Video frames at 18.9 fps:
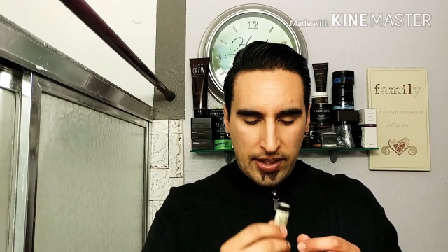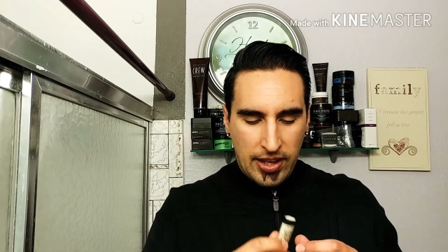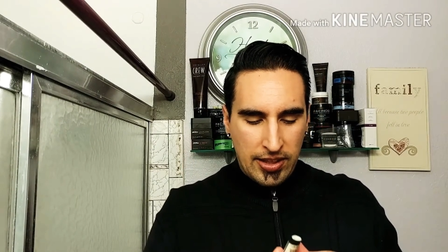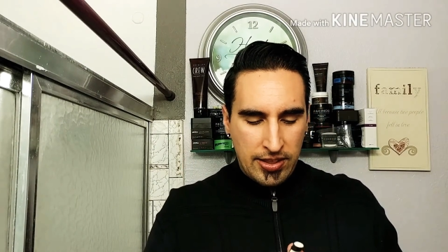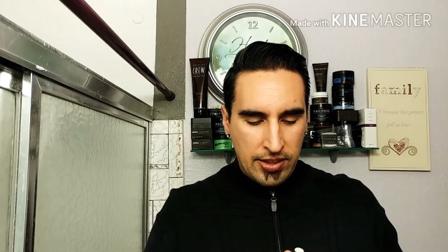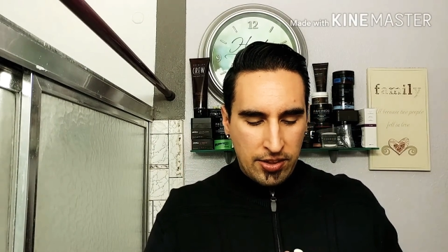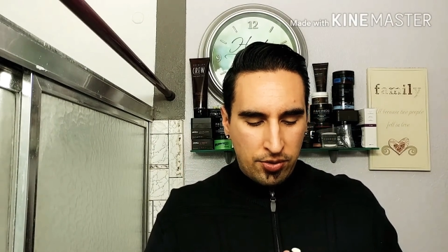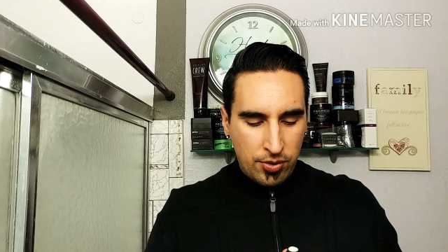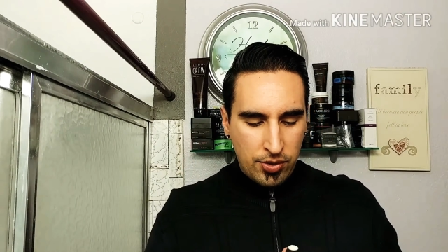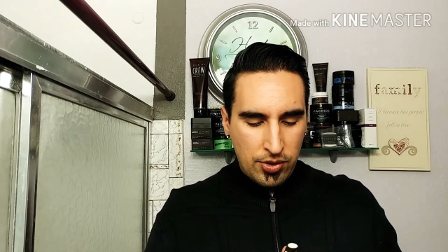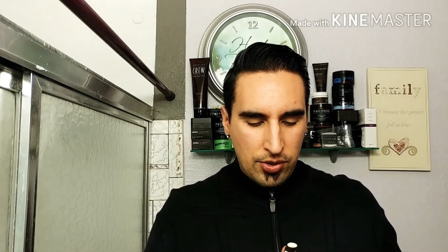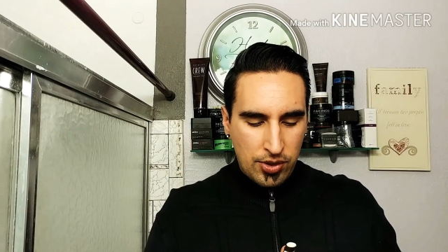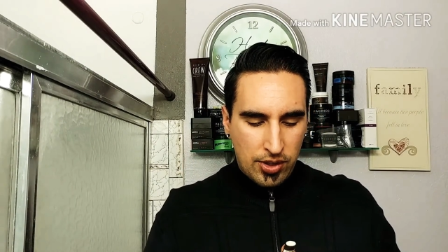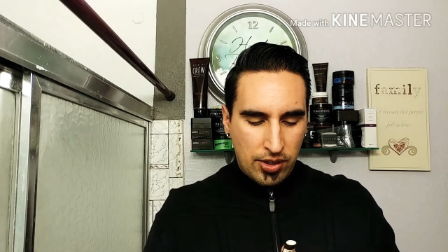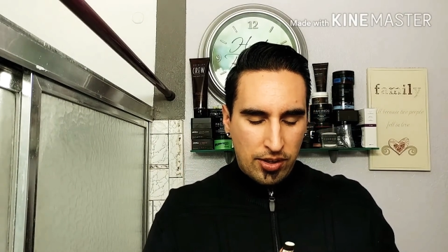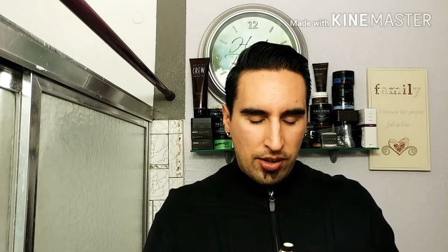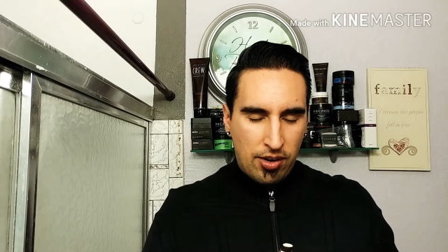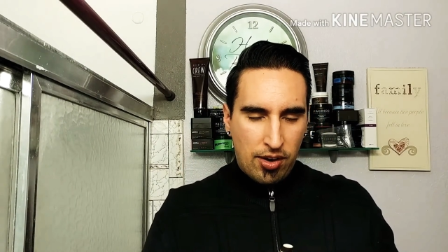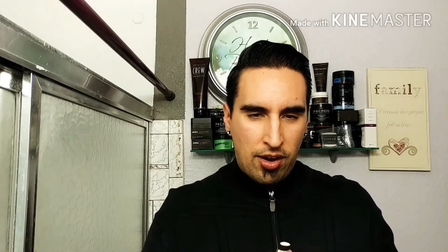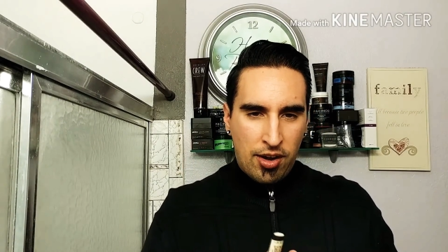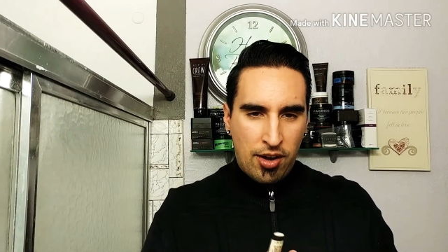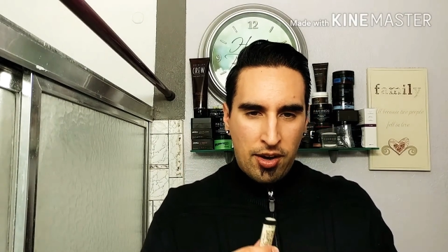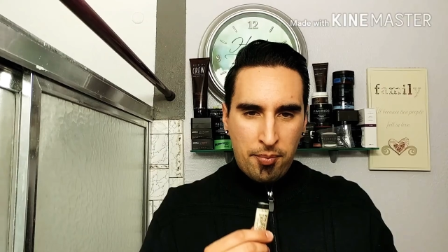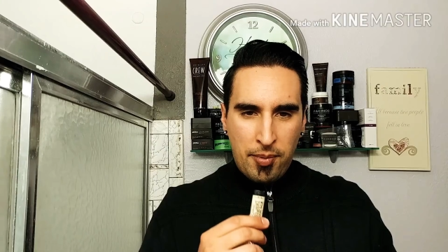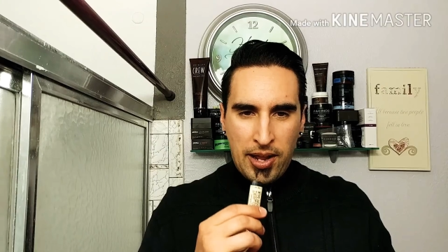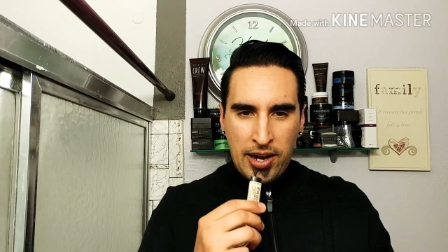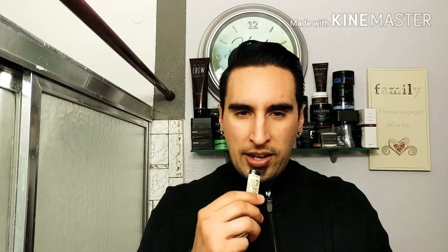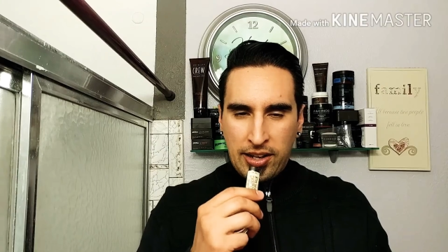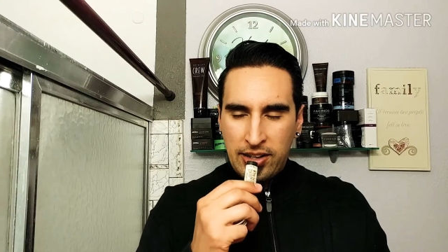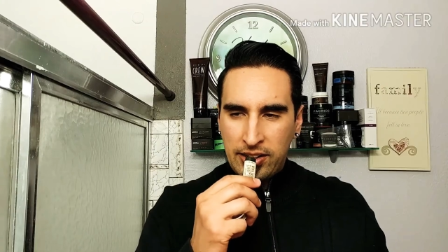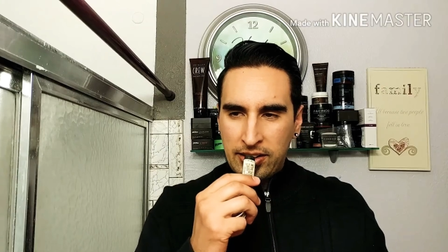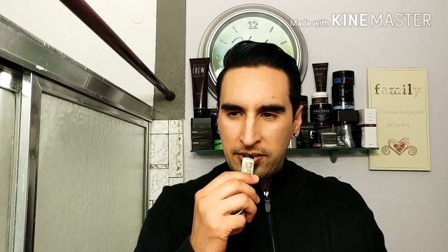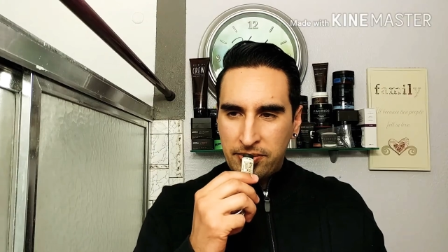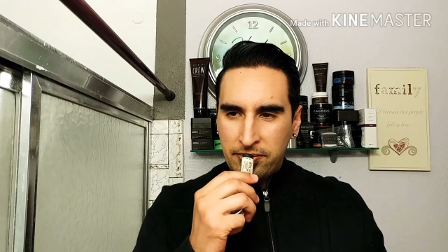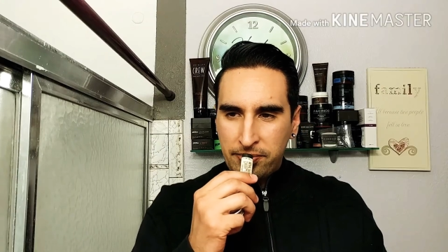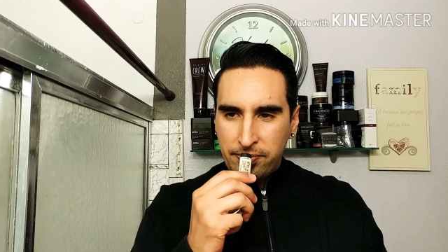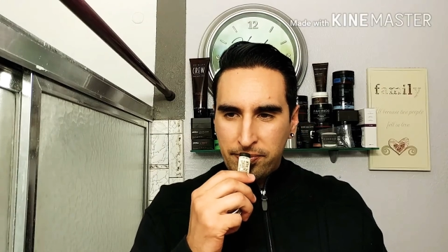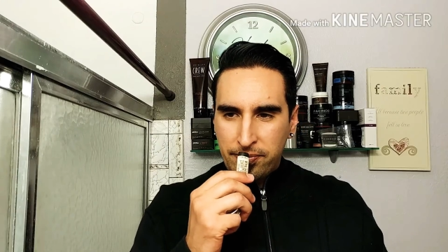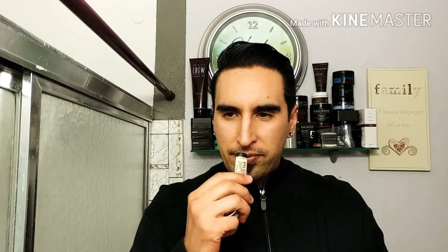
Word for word: And this one you could automatically,